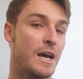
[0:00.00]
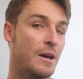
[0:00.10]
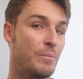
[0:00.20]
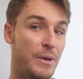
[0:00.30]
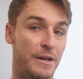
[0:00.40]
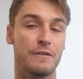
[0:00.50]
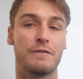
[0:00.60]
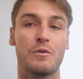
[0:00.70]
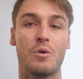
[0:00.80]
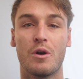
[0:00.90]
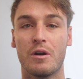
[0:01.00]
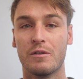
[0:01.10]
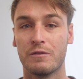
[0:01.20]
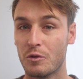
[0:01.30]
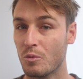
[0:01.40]
are better for
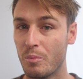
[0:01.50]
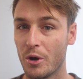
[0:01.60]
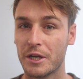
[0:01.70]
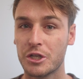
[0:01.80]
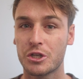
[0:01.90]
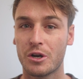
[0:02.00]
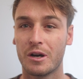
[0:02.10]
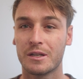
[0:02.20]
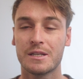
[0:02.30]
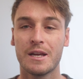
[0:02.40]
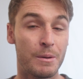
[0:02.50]
full body shots,